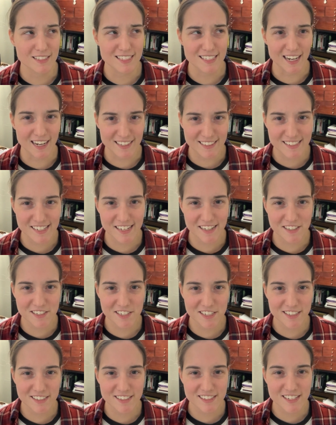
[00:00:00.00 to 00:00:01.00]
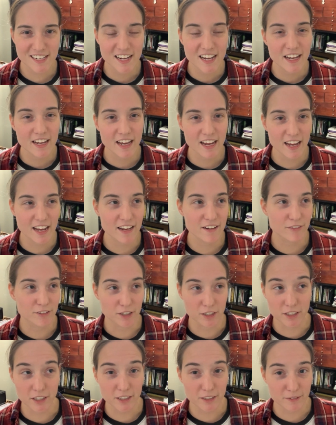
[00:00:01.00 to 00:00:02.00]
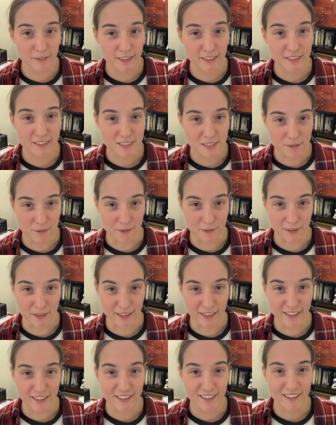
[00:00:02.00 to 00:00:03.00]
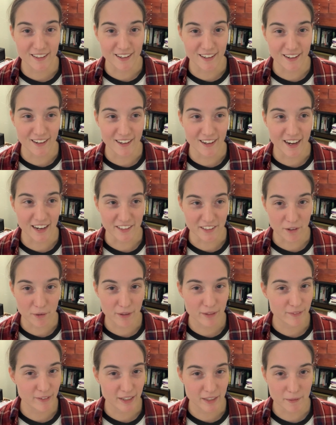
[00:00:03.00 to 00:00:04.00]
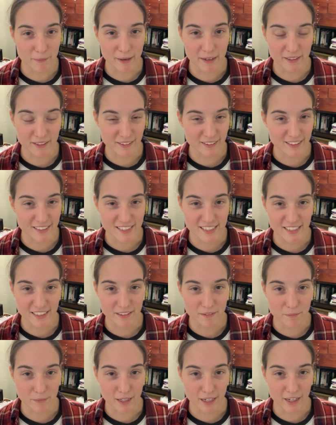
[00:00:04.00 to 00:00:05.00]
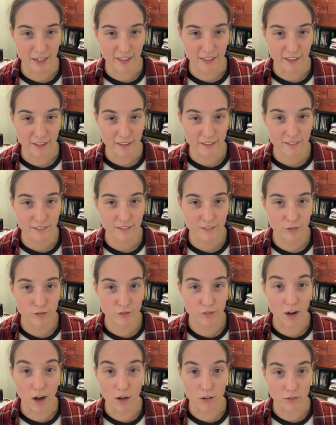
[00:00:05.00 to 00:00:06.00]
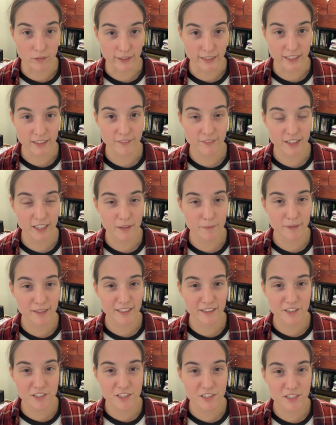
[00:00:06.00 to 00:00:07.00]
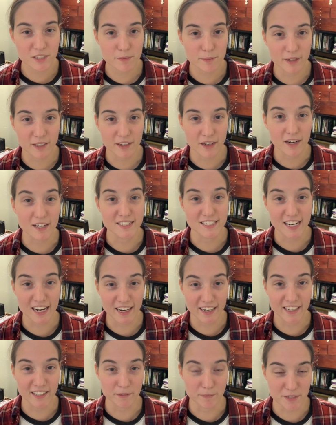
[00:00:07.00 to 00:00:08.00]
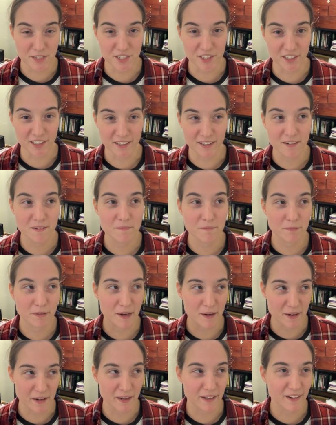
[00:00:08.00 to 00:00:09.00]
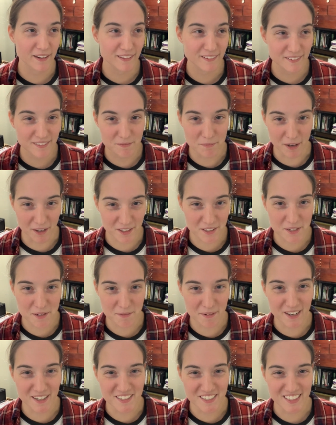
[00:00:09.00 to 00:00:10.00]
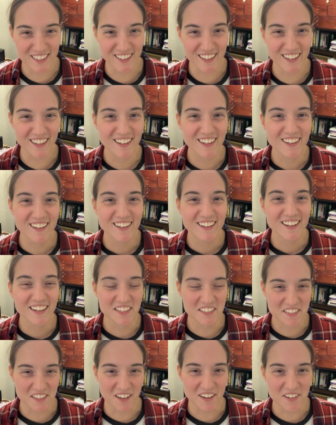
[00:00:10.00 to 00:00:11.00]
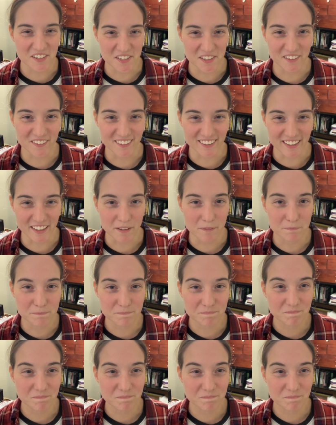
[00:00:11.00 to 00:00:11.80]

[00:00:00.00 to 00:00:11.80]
Side tangent, if you're gonna read a story, I know I recommended this in my fall reading recommendations, but A Dying Machine by Mark Tremonti and John Shirley.